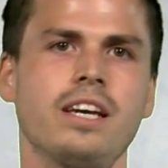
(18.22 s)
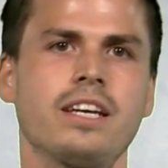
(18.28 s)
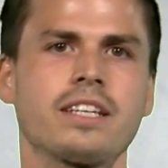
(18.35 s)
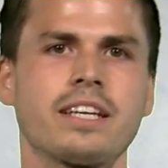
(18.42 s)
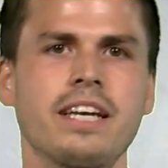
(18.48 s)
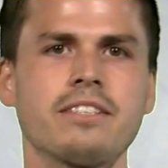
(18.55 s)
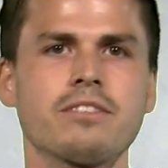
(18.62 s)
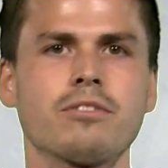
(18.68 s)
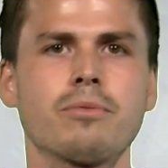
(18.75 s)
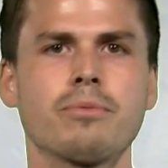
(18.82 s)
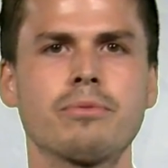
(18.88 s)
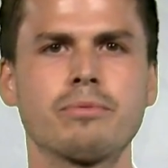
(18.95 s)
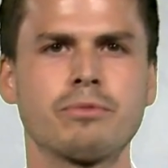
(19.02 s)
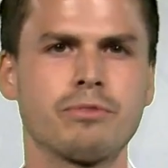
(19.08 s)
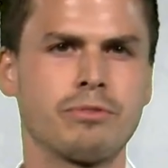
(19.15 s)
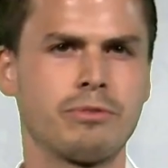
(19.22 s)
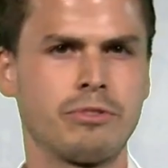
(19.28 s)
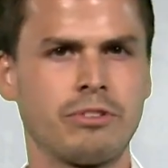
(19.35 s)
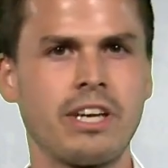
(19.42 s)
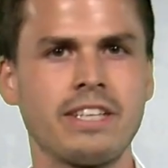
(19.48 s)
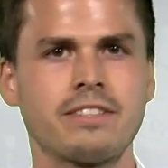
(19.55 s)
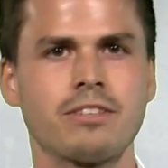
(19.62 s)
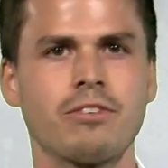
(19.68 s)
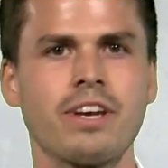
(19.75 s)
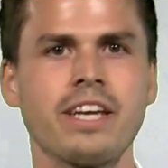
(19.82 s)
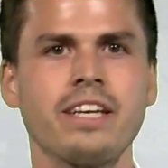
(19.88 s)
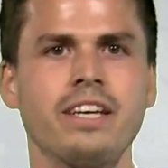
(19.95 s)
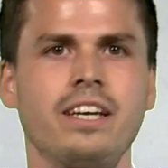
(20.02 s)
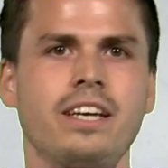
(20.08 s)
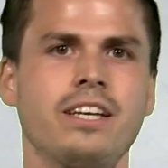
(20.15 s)
In case of a phased
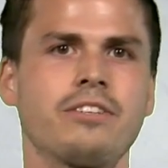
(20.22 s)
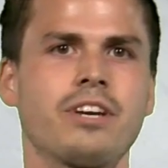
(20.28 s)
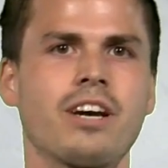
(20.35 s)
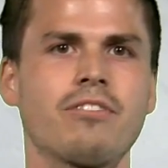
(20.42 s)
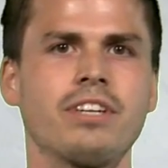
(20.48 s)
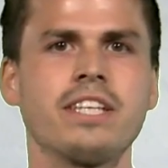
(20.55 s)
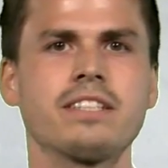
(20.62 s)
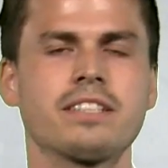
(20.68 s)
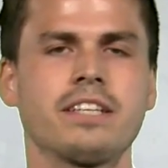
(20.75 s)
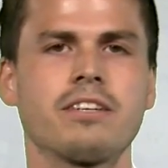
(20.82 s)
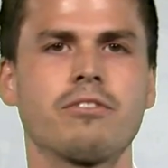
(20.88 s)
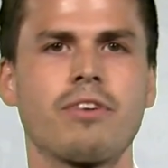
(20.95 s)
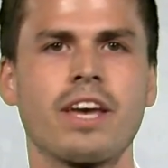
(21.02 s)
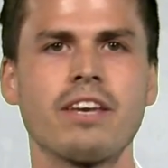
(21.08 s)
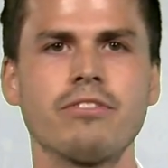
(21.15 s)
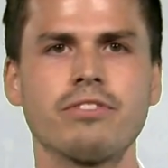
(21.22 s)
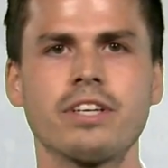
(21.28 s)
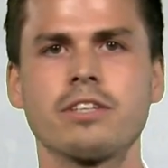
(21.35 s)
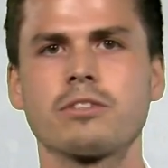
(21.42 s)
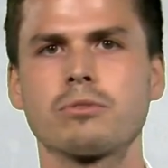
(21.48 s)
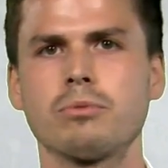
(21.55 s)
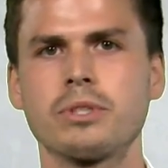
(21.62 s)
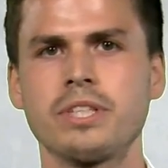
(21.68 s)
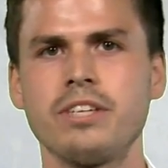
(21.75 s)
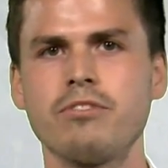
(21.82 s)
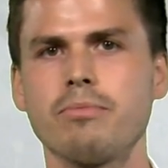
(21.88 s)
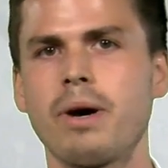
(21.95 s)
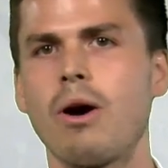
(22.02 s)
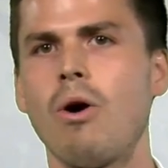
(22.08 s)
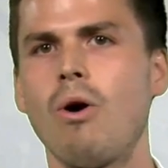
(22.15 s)
array, you have an incident wave that is
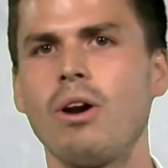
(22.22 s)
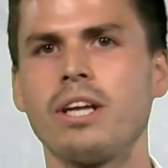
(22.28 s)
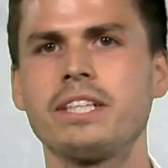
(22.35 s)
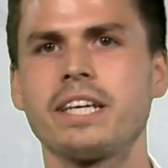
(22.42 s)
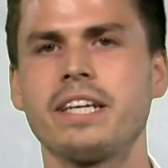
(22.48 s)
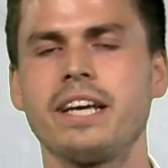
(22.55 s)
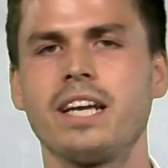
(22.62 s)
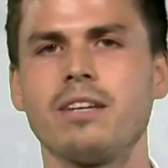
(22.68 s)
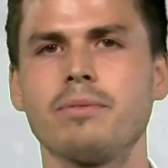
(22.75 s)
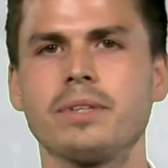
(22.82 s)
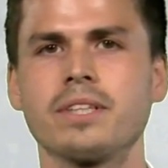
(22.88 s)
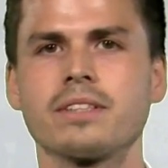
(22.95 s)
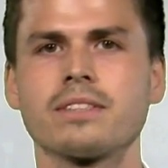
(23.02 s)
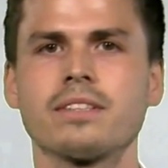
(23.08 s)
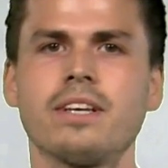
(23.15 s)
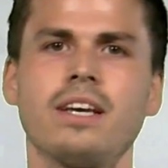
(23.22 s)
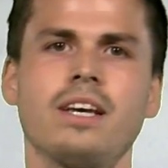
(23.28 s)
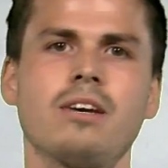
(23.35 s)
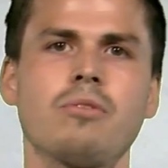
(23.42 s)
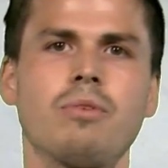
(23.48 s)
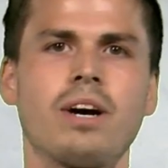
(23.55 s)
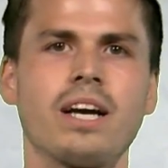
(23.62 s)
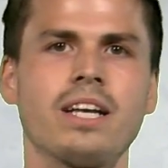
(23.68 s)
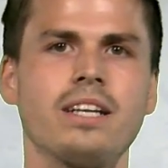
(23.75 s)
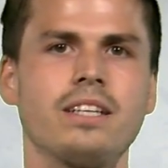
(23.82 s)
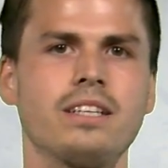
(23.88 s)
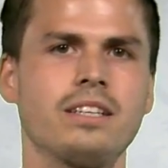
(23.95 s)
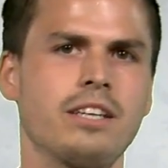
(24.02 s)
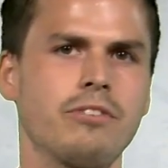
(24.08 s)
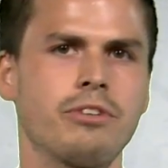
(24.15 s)
received by all antenna elements.
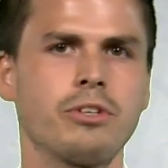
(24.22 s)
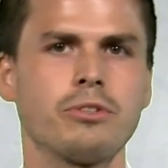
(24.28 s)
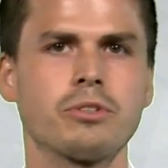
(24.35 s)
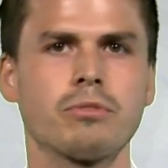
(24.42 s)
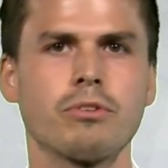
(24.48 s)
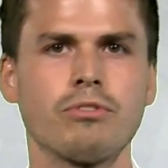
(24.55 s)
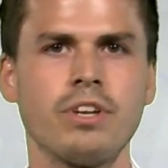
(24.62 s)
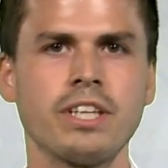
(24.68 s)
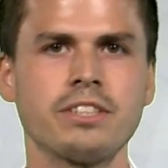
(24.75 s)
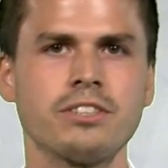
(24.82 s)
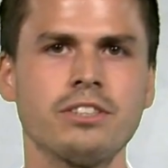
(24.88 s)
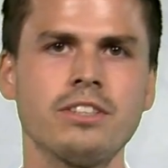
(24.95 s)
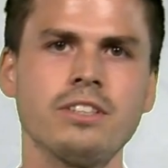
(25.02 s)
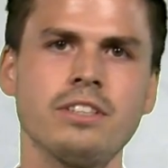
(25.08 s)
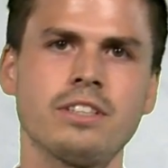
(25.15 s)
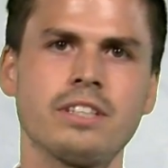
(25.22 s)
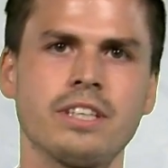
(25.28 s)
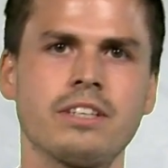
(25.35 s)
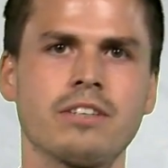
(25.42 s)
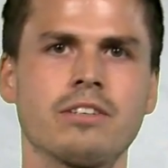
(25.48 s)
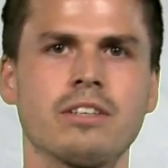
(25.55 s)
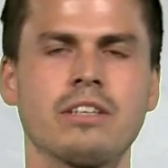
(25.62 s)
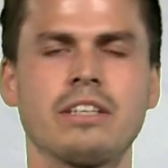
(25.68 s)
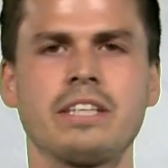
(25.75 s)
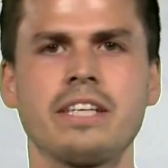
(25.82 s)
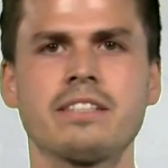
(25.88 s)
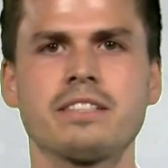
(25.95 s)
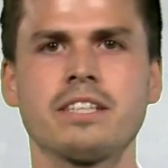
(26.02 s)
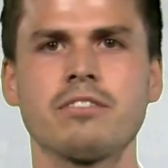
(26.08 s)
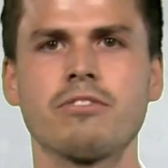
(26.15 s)
While if you use a reflector, the
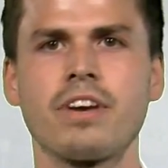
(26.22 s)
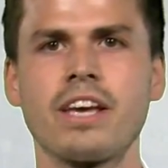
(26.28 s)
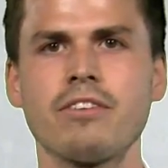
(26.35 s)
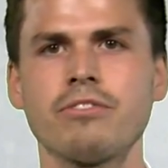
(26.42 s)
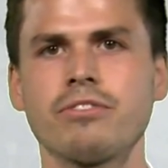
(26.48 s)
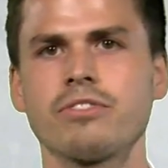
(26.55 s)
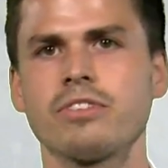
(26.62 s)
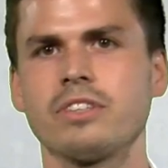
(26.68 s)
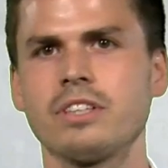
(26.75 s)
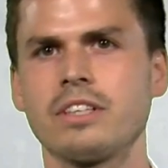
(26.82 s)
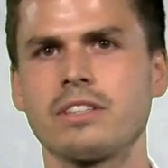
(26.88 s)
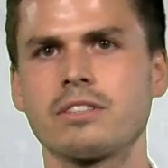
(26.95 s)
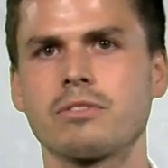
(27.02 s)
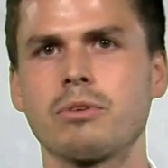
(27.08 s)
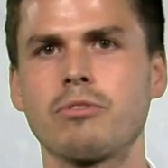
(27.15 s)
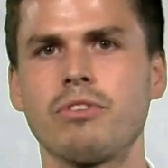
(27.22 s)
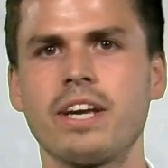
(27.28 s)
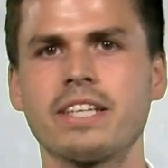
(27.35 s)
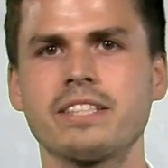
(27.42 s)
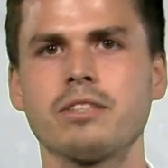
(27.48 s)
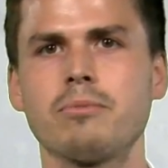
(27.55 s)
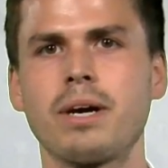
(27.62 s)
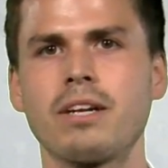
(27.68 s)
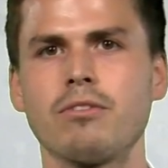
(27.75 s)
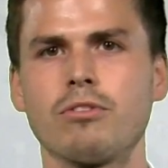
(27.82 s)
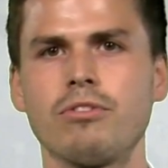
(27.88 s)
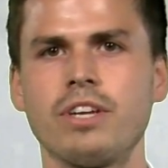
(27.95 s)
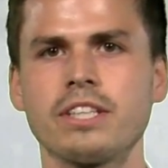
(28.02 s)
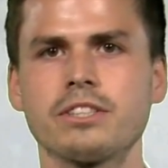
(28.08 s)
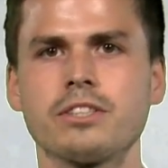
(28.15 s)
incident wave is reflected by the
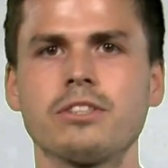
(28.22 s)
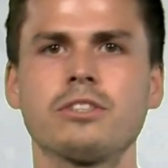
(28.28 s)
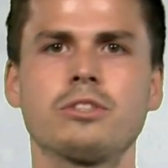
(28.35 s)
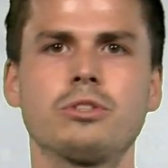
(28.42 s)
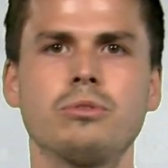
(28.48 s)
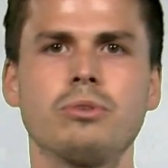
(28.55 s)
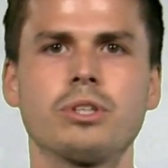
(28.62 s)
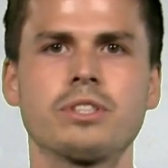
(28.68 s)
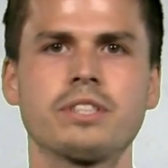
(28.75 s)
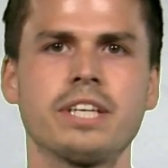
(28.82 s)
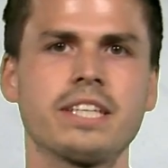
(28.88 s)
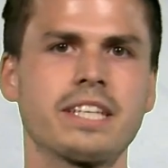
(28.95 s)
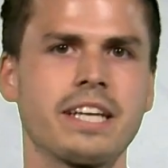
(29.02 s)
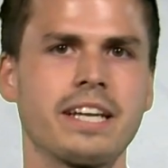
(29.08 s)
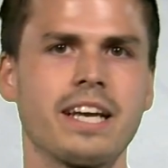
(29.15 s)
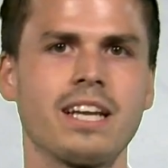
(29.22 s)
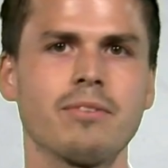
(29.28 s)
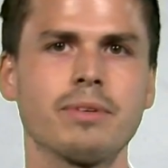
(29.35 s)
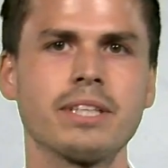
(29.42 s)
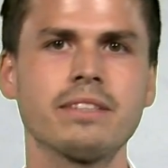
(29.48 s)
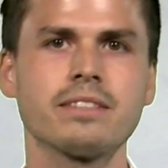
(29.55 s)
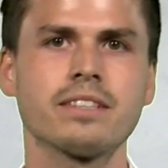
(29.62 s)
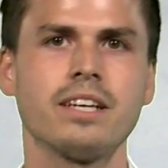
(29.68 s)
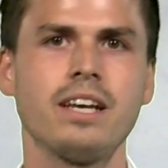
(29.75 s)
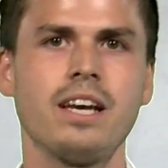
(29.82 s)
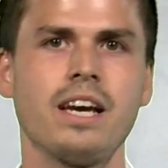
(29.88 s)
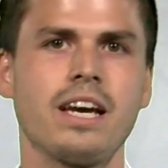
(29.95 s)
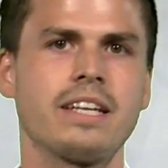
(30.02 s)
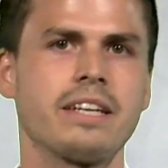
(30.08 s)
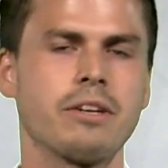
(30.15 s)
reflector towards the antenna elements
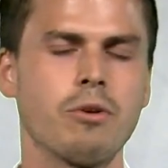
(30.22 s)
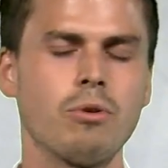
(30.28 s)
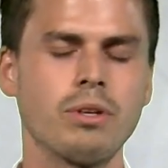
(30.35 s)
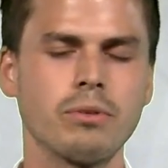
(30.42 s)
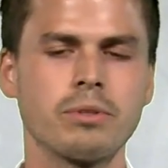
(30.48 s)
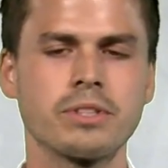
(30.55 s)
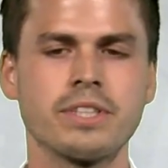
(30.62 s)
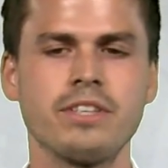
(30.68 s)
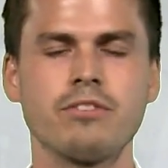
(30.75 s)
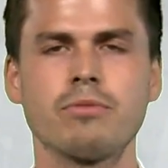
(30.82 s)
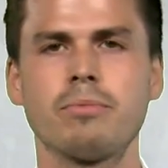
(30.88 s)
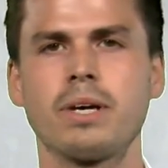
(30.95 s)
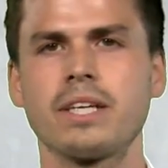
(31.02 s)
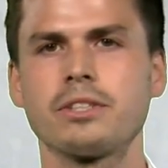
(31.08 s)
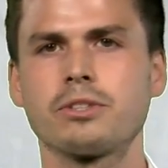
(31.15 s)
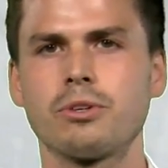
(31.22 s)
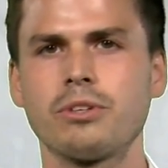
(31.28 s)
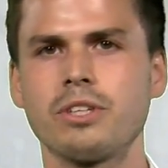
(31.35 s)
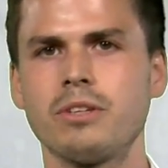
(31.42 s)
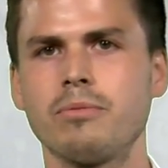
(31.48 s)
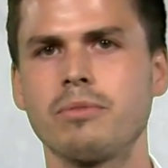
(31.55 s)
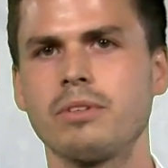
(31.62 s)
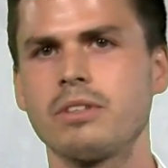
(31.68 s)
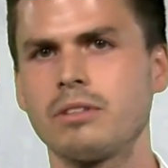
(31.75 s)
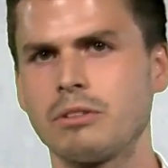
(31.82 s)
and then only received by a certain